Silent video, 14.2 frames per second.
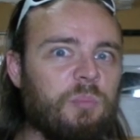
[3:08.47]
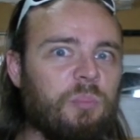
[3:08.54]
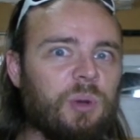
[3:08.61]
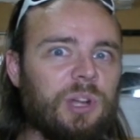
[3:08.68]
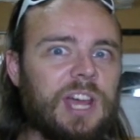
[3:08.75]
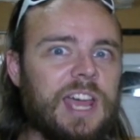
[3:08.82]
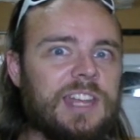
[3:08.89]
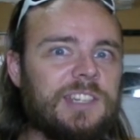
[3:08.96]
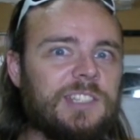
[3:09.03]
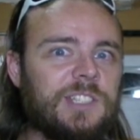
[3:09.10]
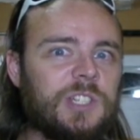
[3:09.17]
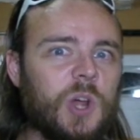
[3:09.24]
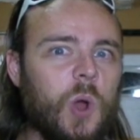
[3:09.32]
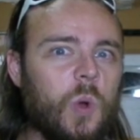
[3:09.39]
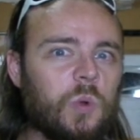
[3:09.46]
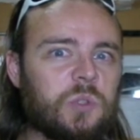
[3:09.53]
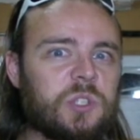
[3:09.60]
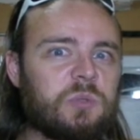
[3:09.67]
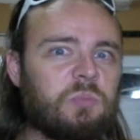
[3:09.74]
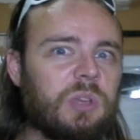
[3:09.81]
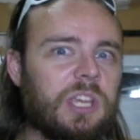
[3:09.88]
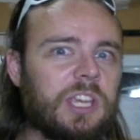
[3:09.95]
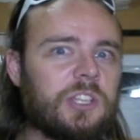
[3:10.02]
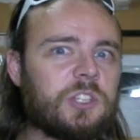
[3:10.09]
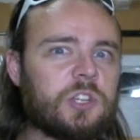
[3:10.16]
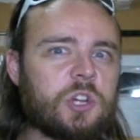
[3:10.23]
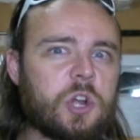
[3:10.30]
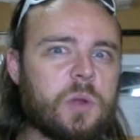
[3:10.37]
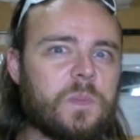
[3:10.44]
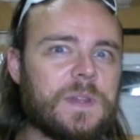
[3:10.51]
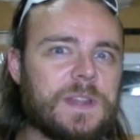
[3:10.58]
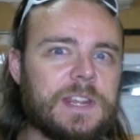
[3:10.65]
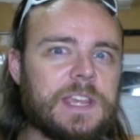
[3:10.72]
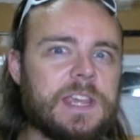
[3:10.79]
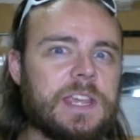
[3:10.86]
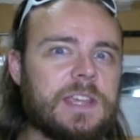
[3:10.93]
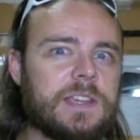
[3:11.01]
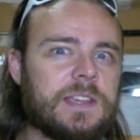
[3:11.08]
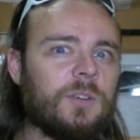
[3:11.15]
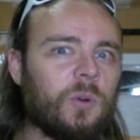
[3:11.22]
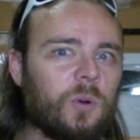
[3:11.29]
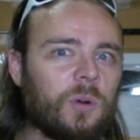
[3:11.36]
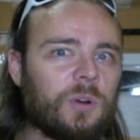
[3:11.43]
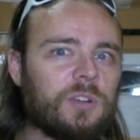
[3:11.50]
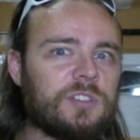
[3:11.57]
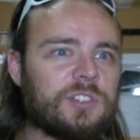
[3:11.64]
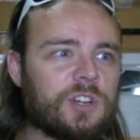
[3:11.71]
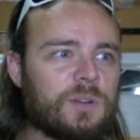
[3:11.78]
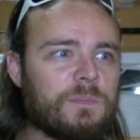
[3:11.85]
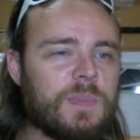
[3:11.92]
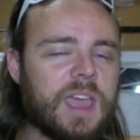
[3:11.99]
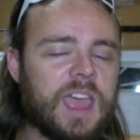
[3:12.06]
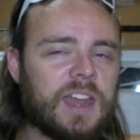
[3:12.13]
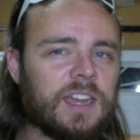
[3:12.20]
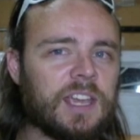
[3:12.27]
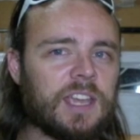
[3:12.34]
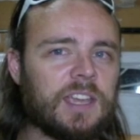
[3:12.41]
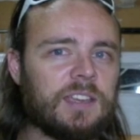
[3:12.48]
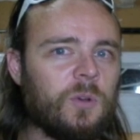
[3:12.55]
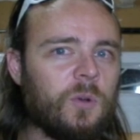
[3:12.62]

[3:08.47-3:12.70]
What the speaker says: but I don't speak Germany or Germanic